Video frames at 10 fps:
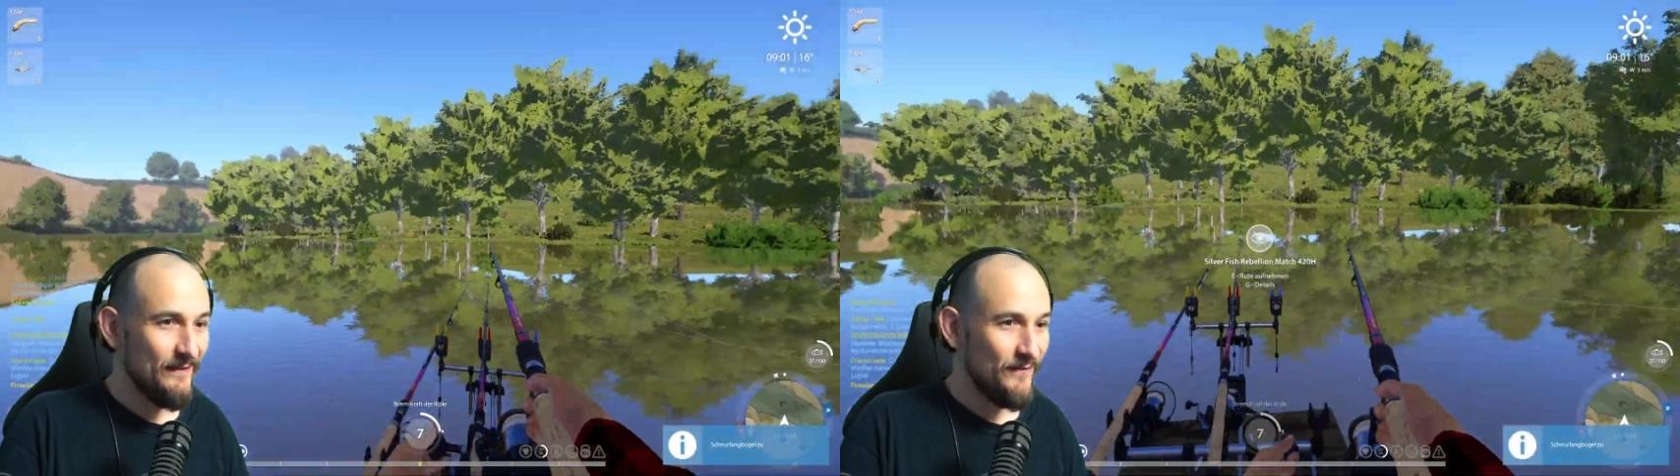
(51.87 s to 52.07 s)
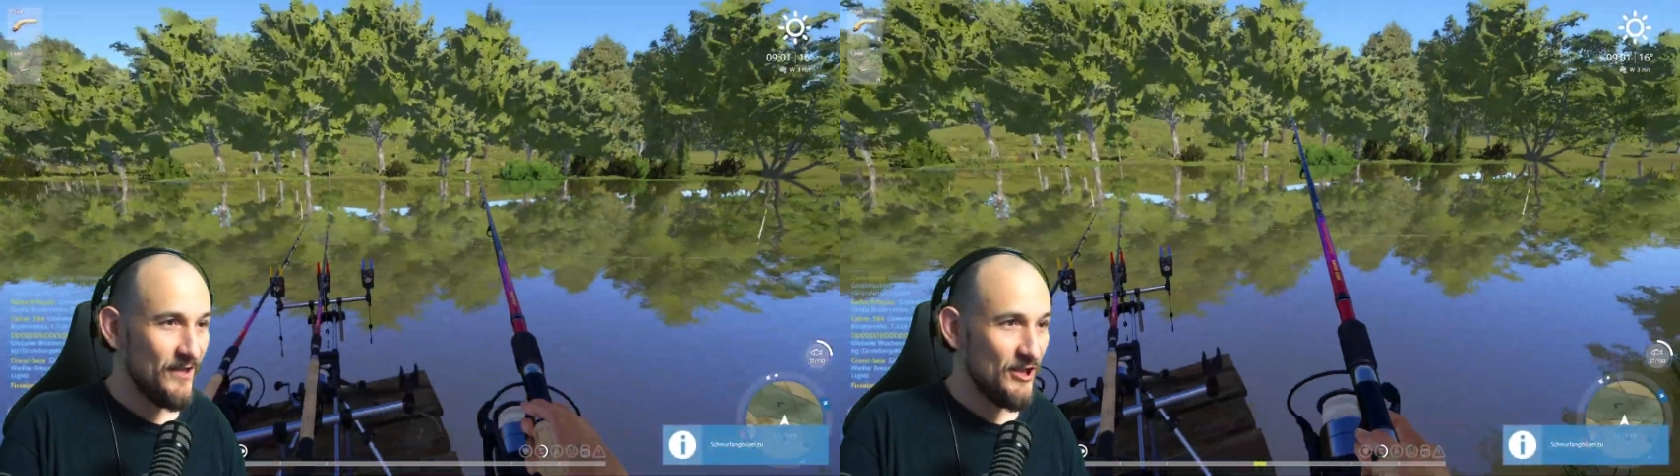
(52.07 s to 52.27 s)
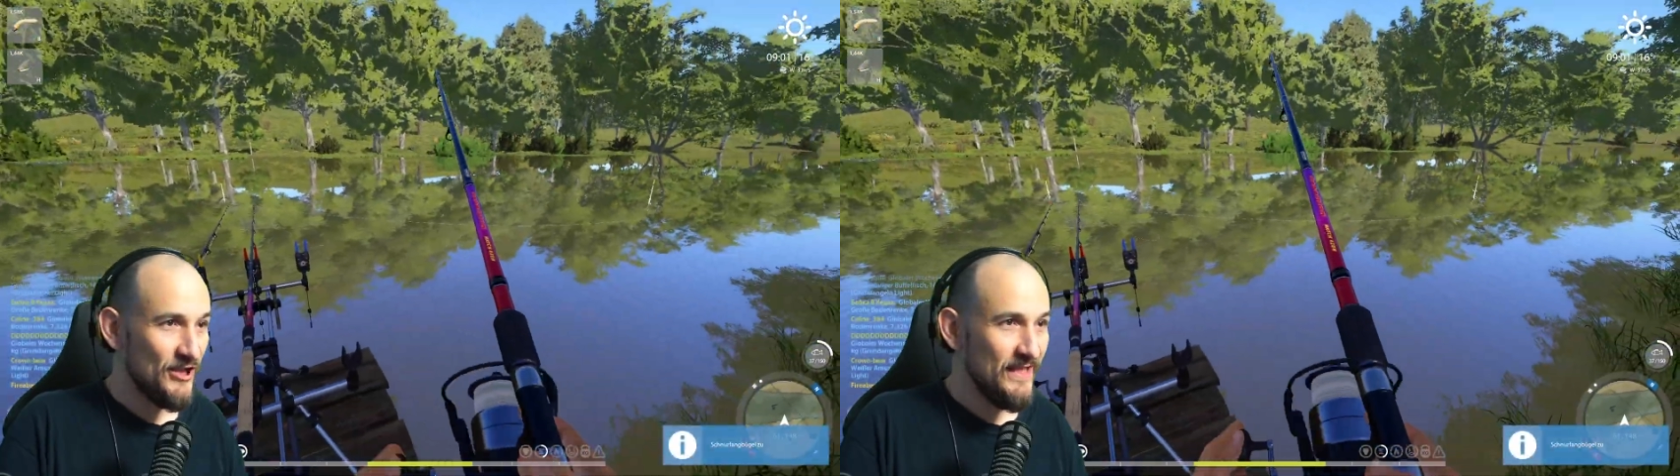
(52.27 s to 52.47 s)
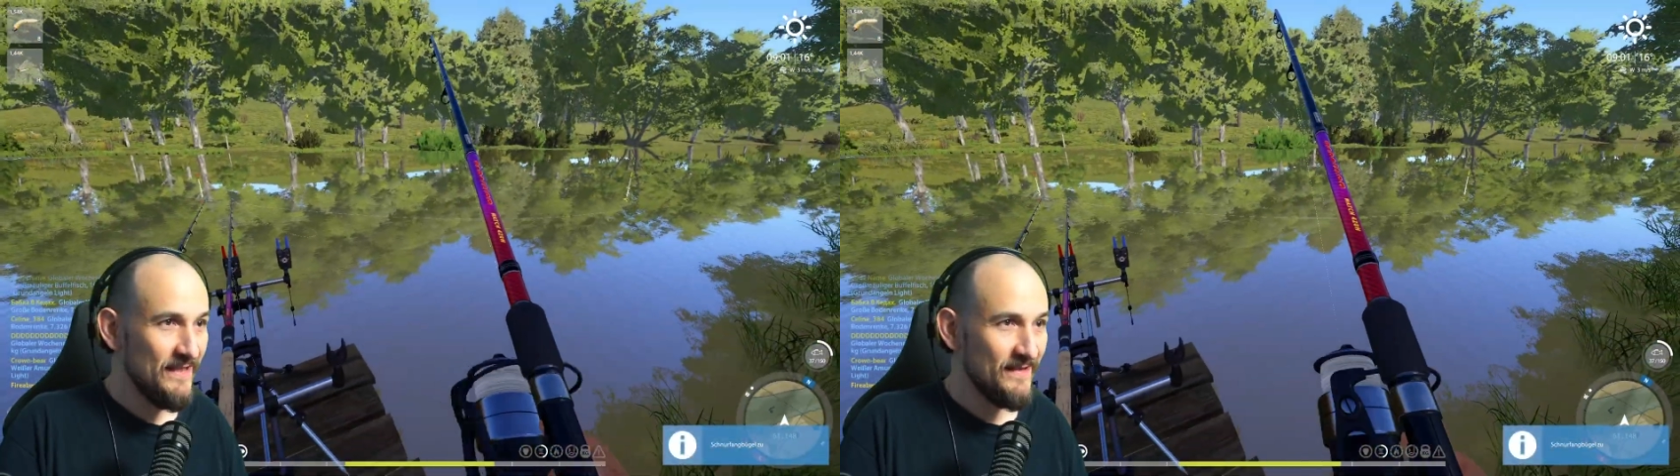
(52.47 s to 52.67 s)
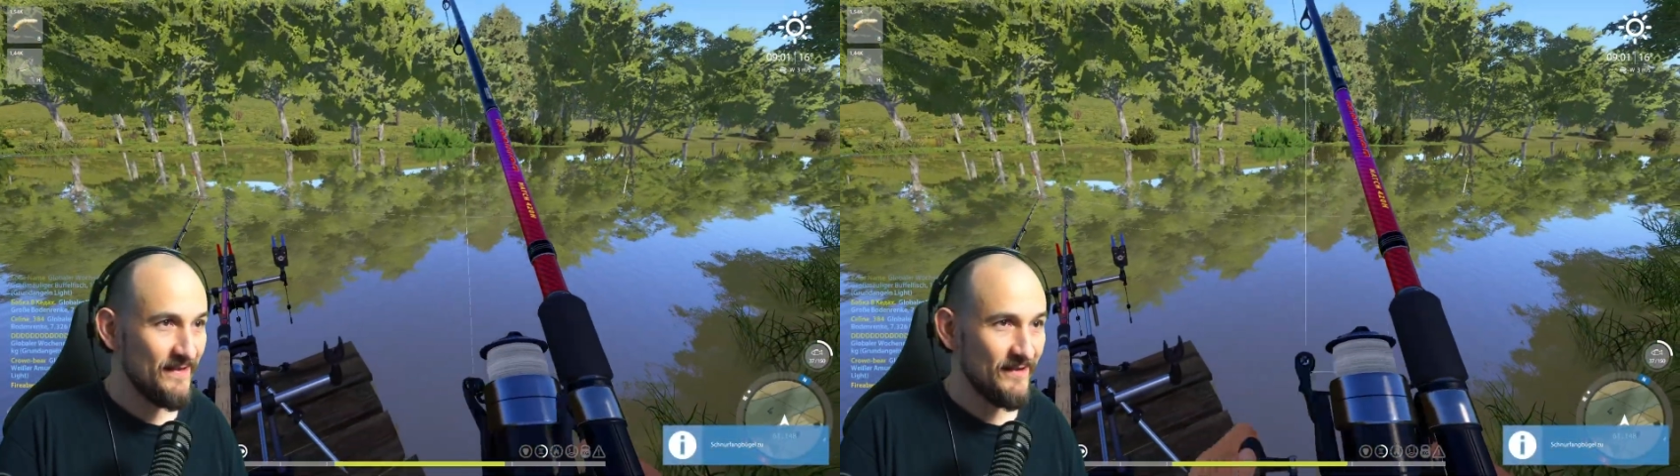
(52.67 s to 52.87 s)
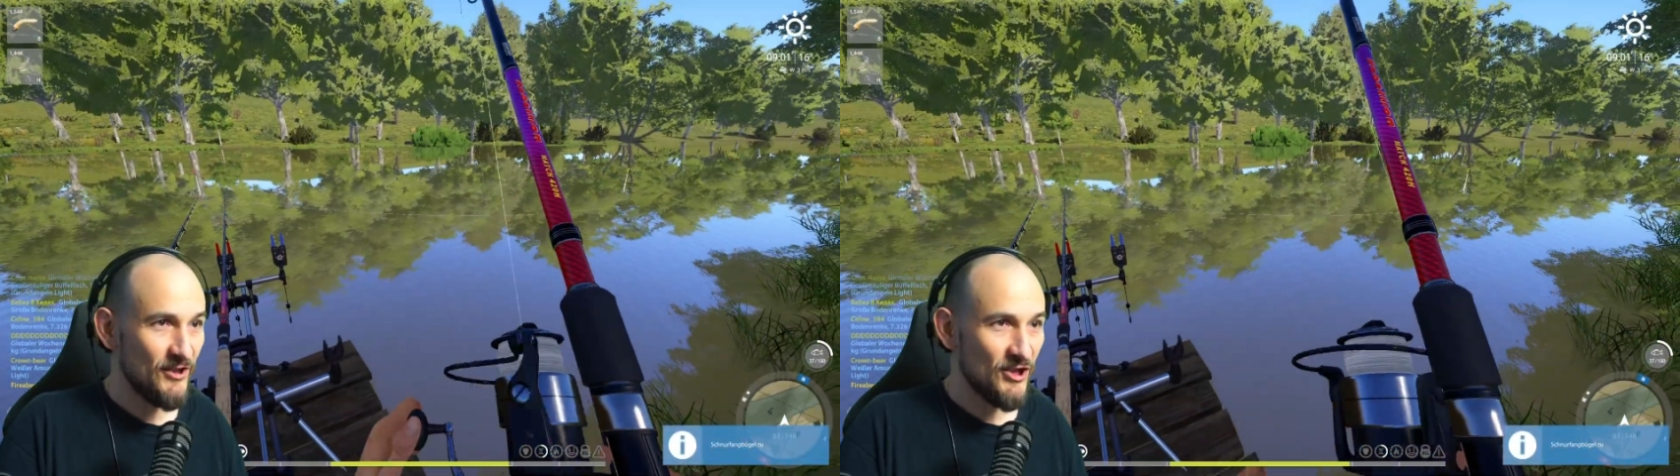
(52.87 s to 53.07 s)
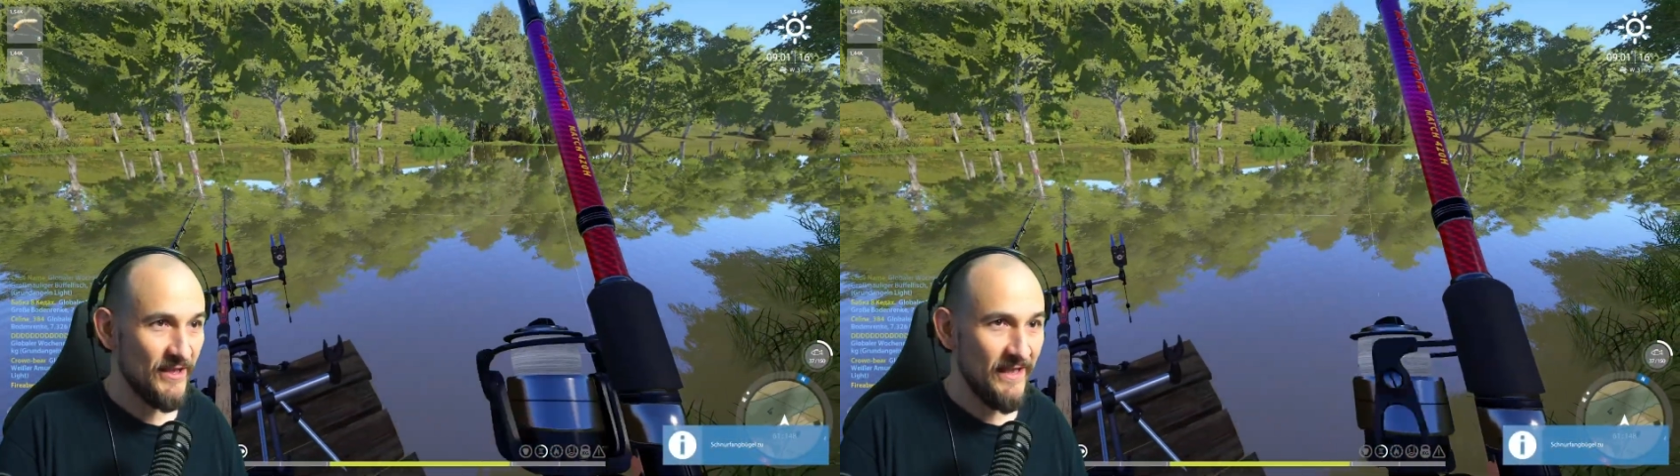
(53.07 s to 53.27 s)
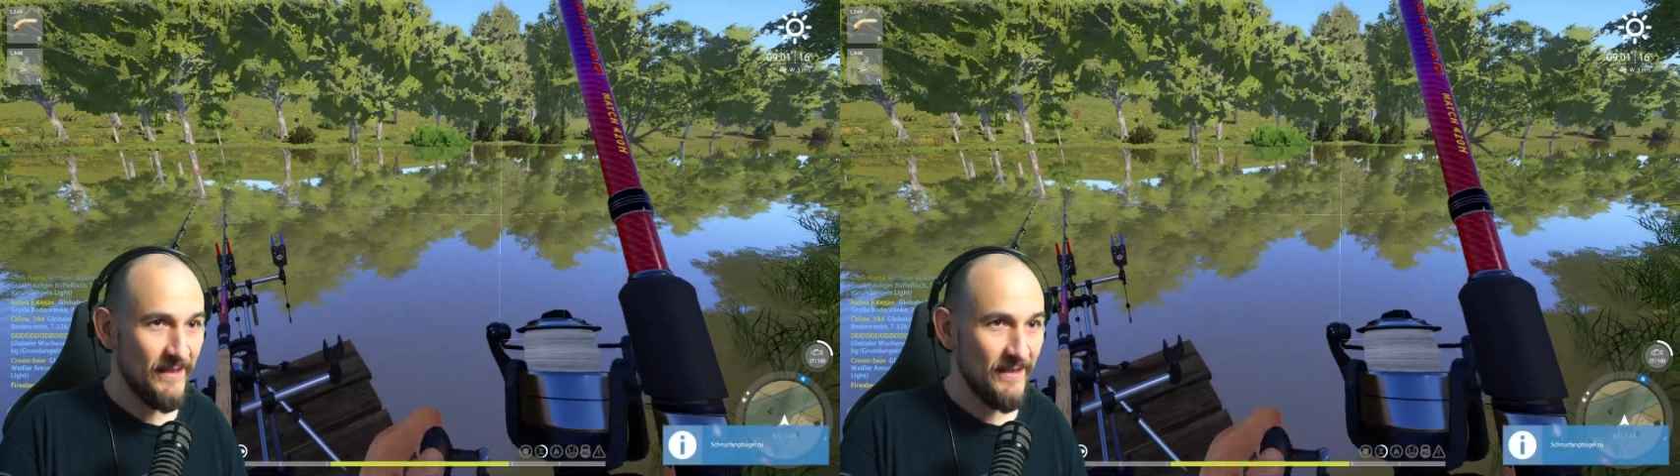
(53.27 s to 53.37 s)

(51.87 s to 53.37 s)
you'll find, well, I'd say about